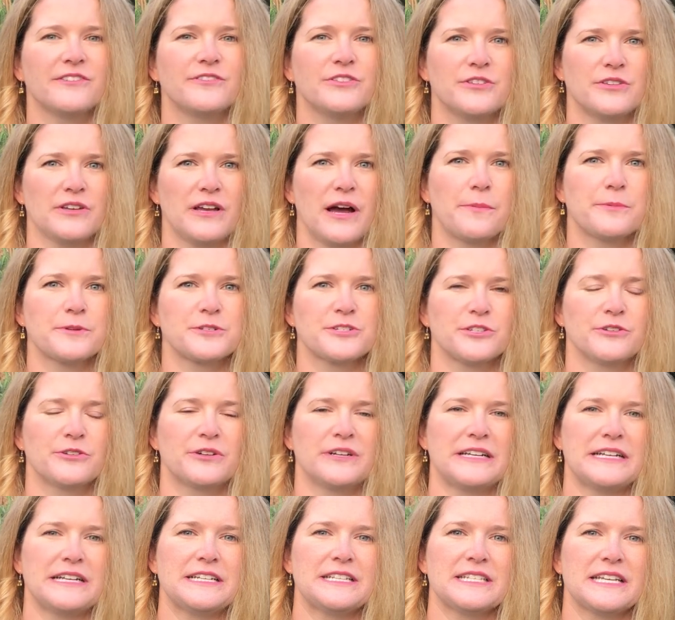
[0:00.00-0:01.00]
you the
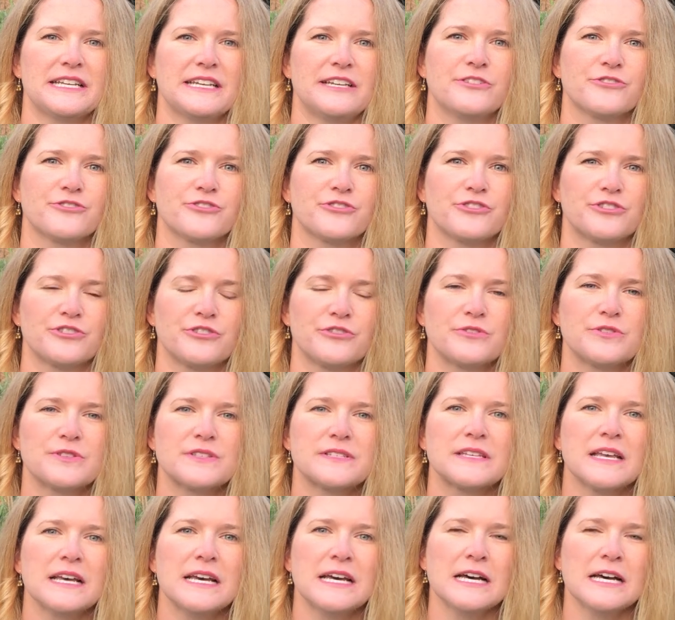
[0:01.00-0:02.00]
opportunity to introduce